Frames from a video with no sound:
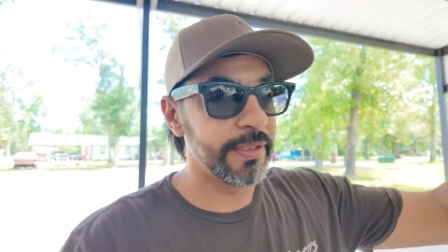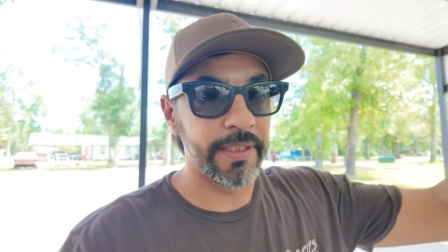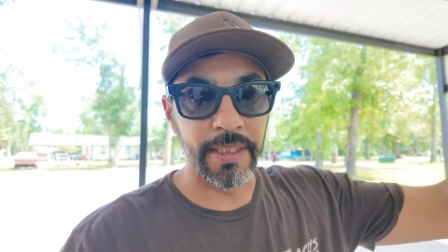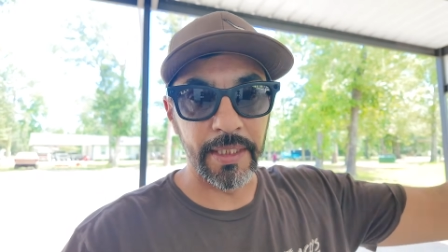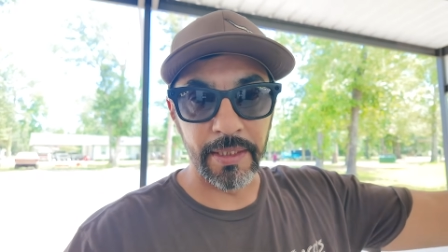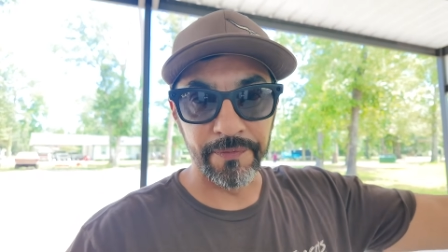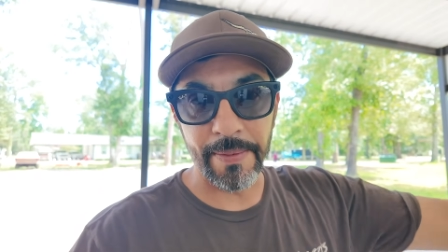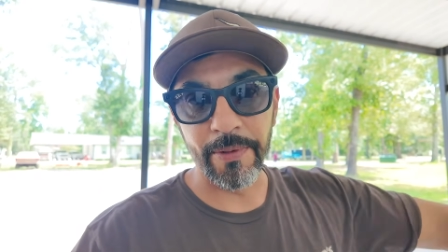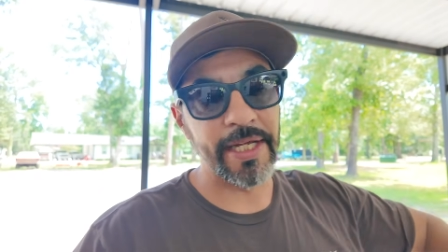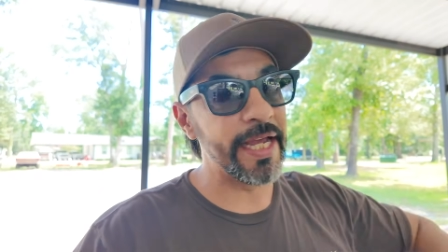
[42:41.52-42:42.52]
the
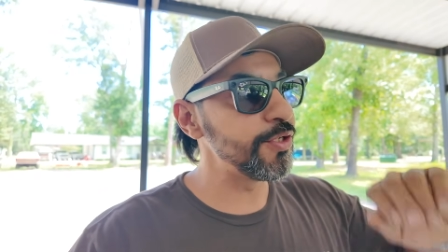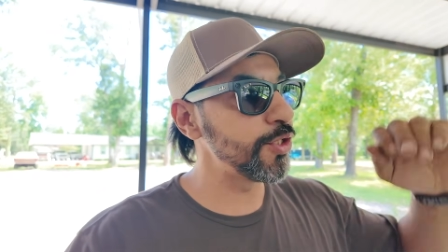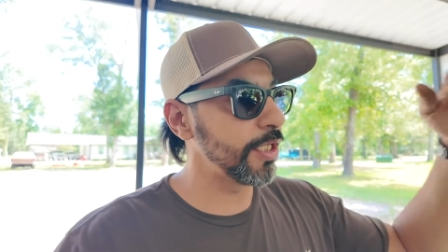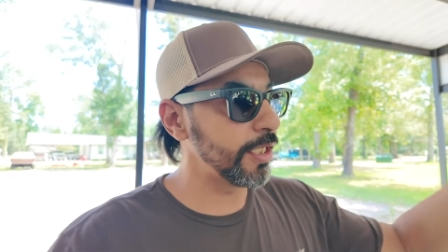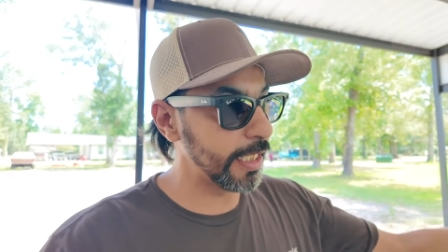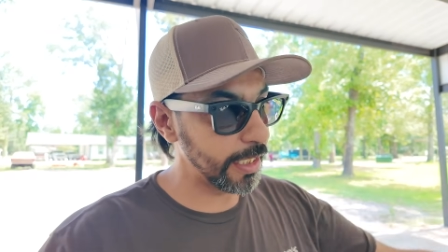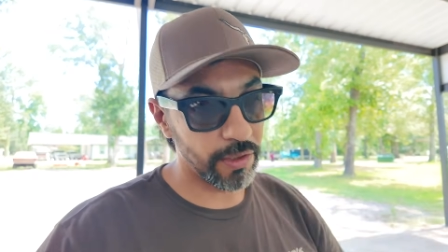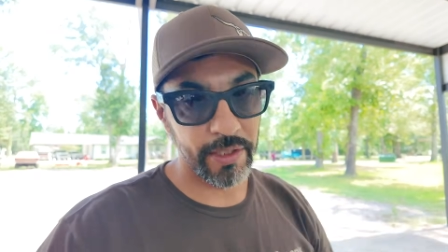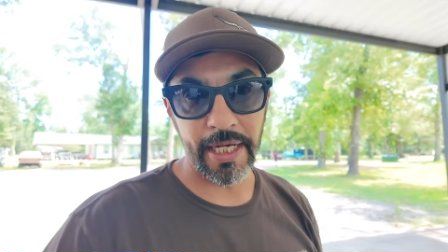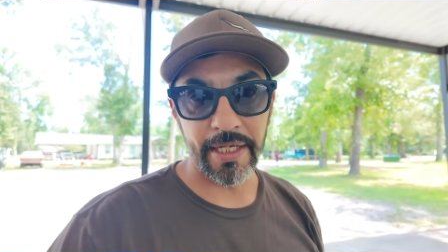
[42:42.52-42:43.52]
fabrication, and
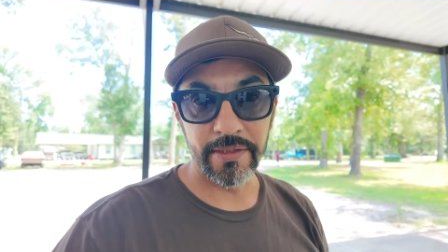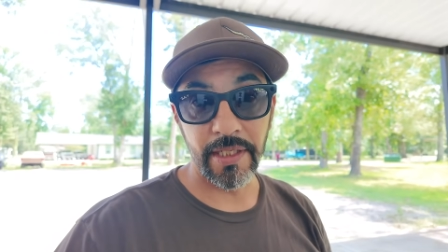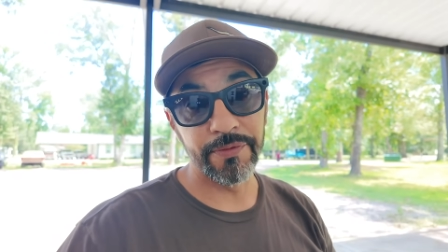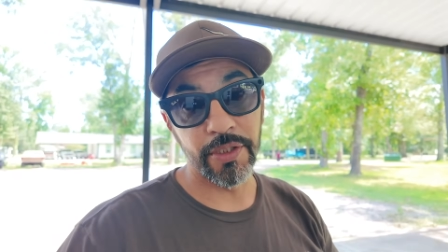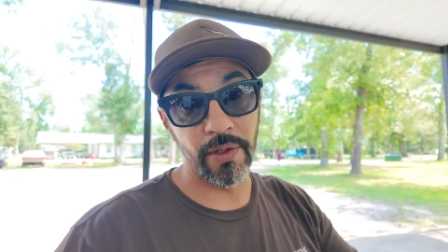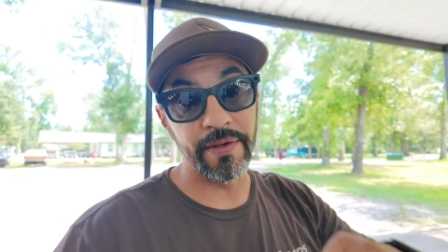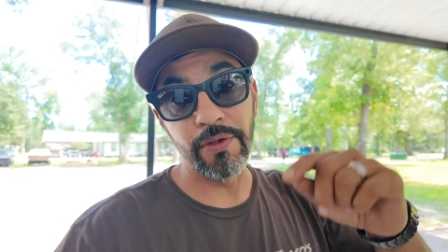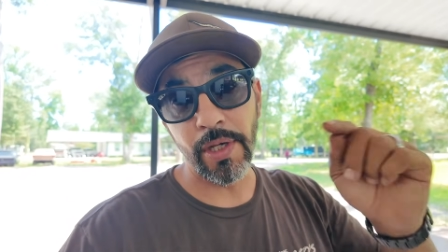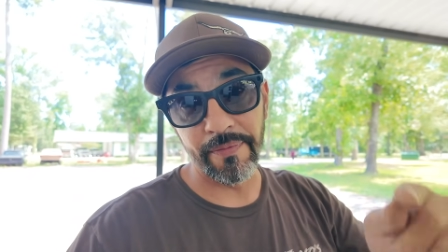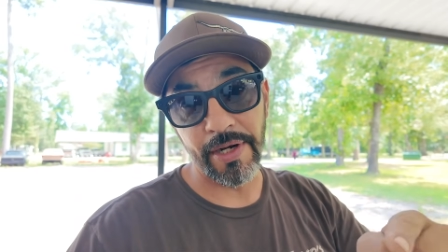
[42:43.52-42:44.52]
all that kind of stuff. So if
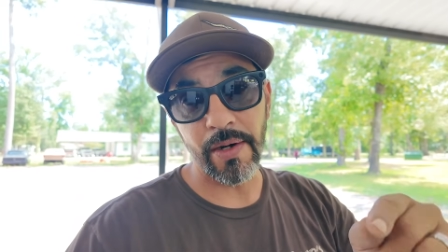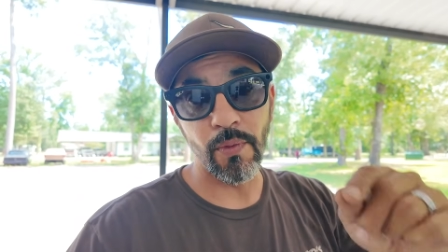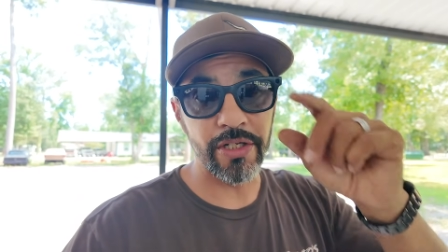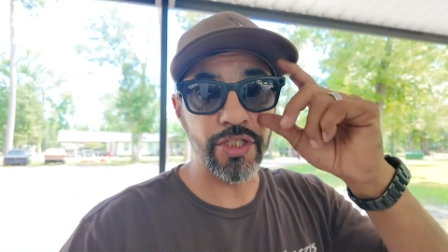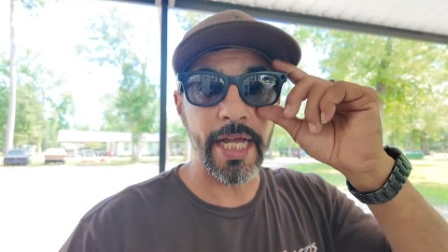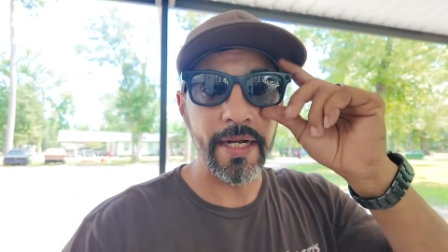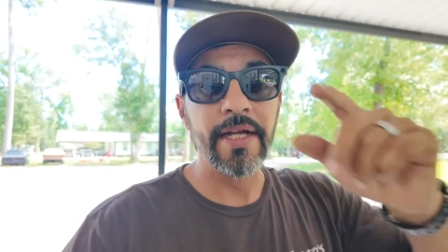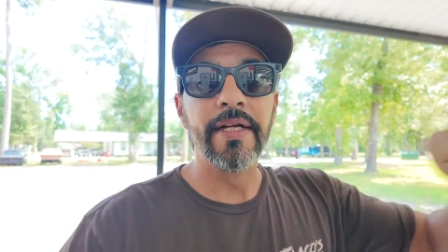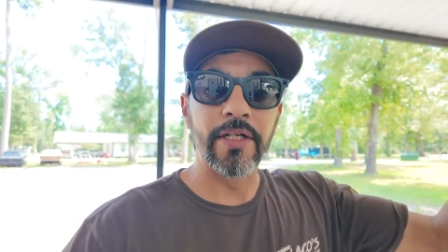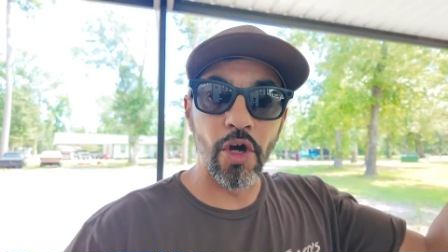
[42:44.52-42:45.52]
you have not watched that,
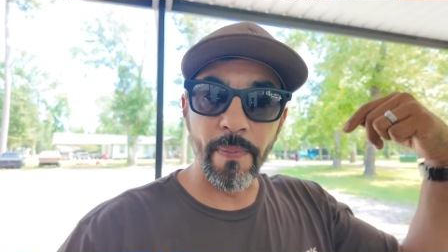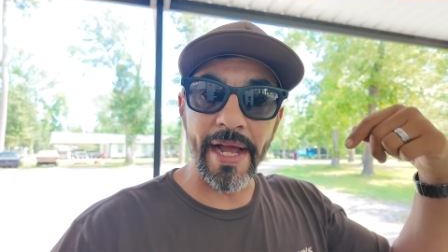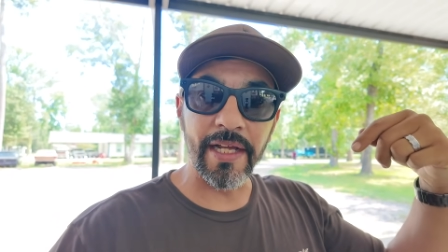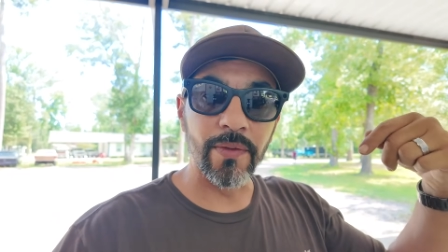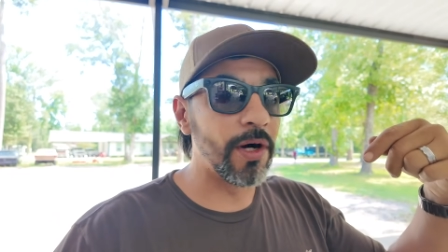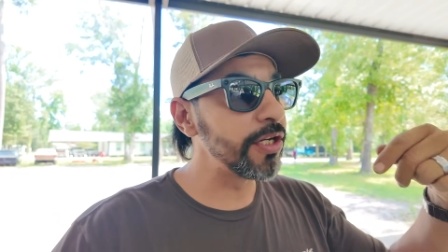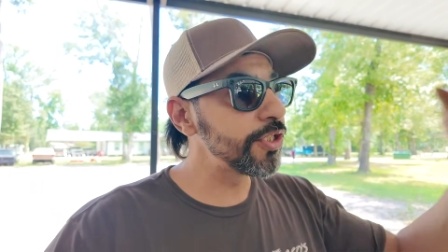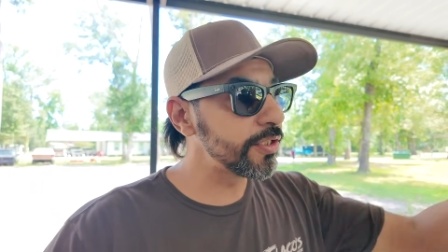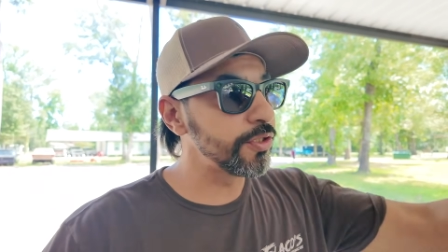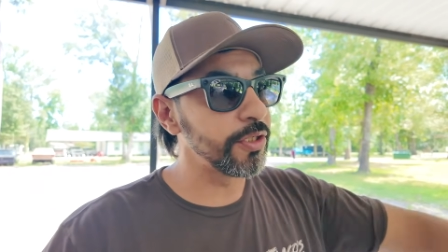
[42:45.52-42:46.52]
go back and watch
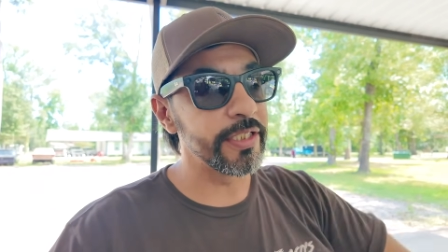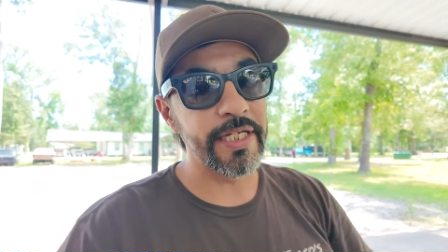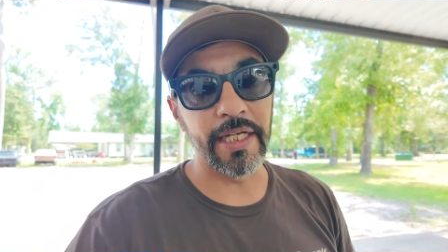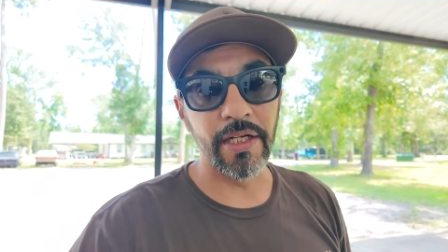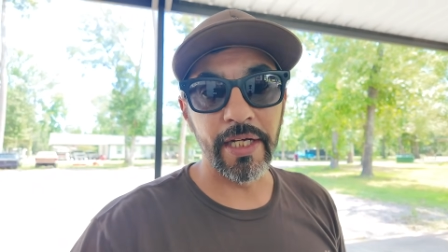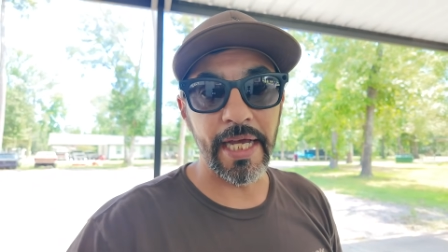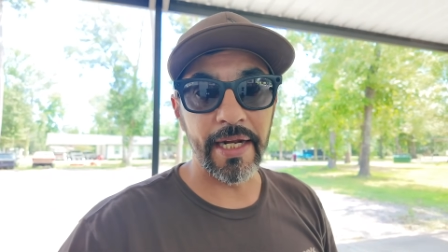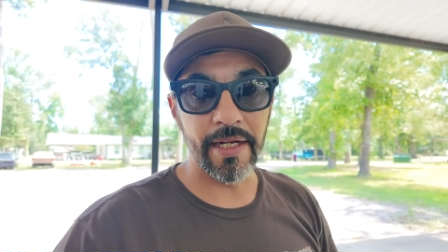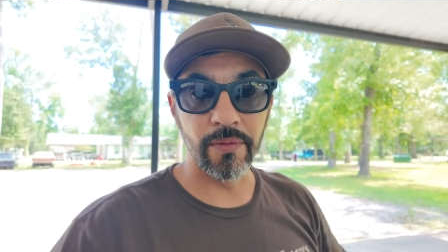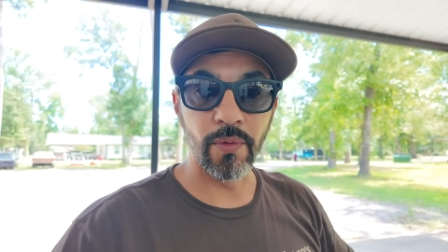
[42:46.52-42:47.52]
it so you can take a look
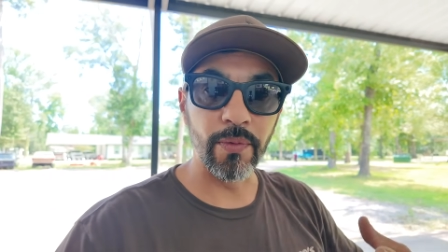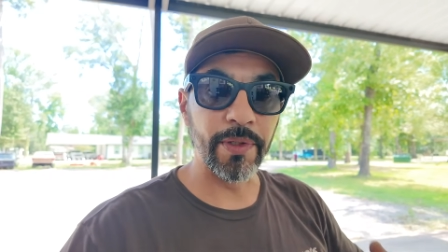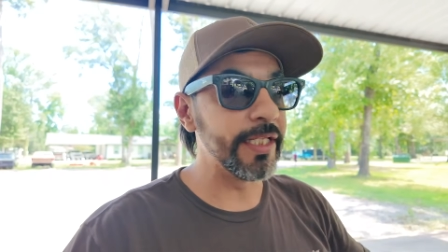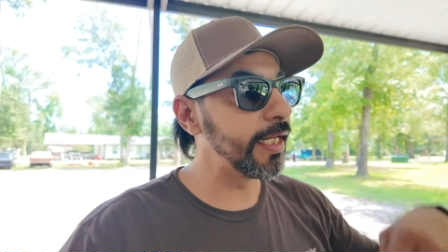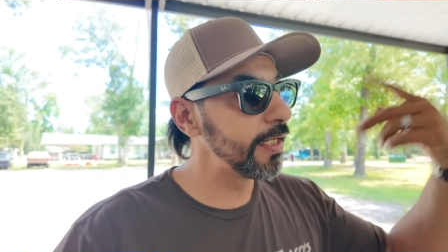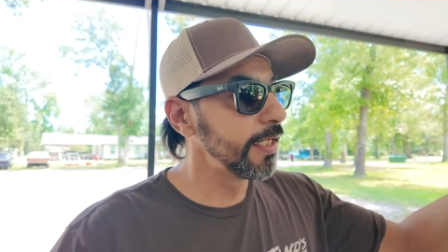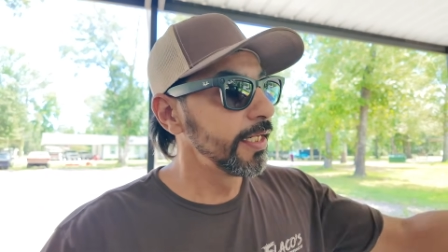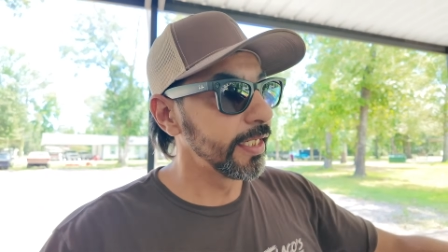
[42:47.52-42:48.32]
at it on what we did.